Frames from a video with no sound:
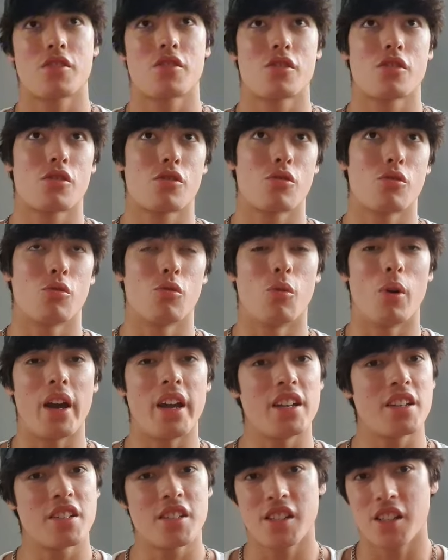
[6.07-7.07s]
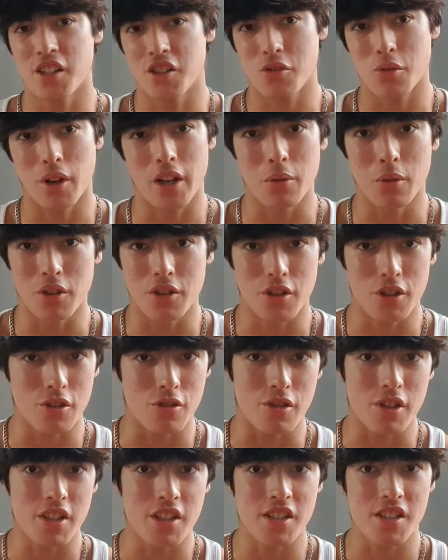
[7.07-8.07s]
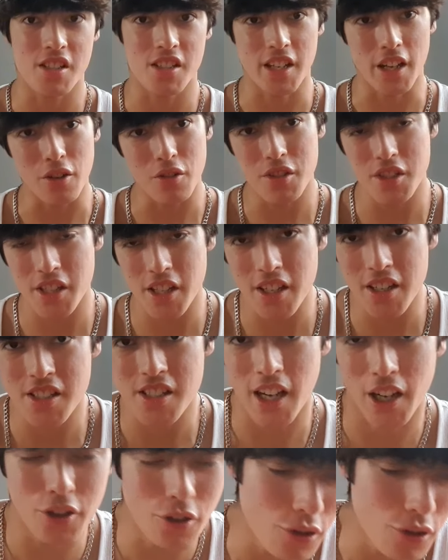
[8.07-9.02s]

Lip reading: 21 degrees Celsius. I